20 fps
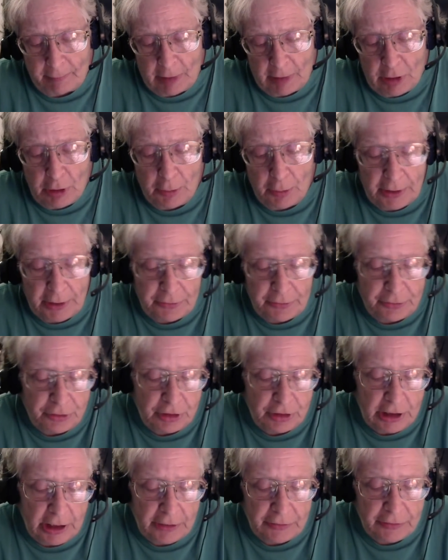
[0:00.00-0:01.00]

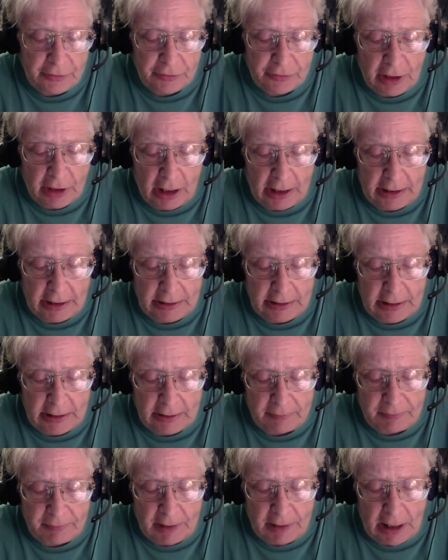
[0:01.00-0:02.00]
USGS has got it at
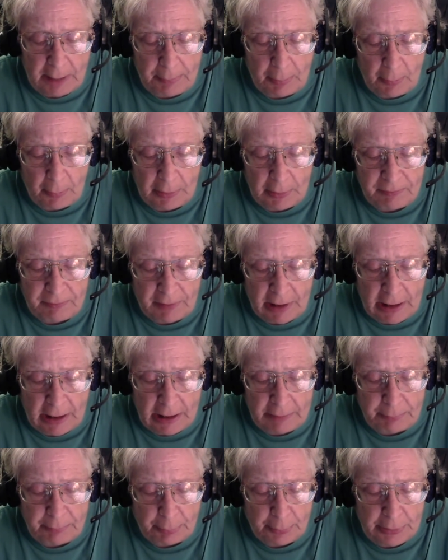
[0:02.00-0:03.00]
a 5.5
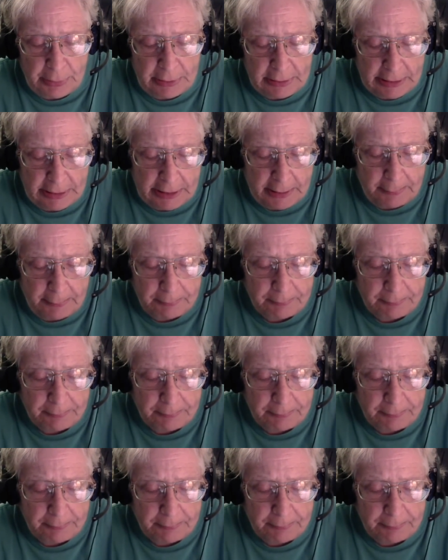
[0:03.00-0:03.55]
prelim.